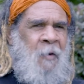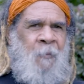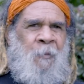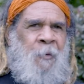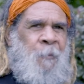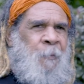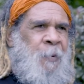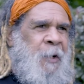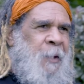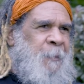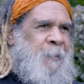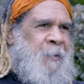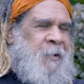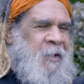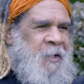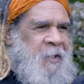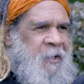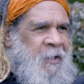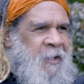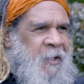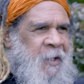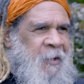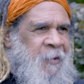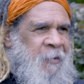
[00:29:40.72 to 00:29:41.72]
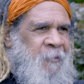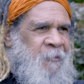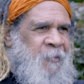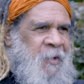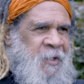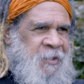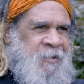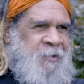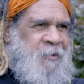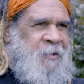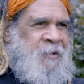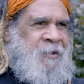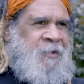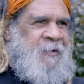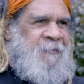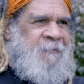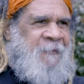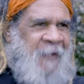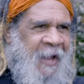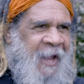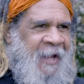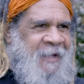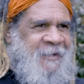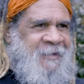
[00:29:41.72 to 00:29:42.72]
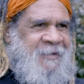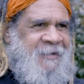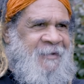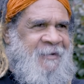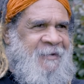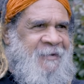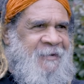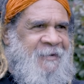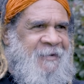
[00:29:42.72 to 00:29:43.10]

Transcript: Well, people need to go and research their facts.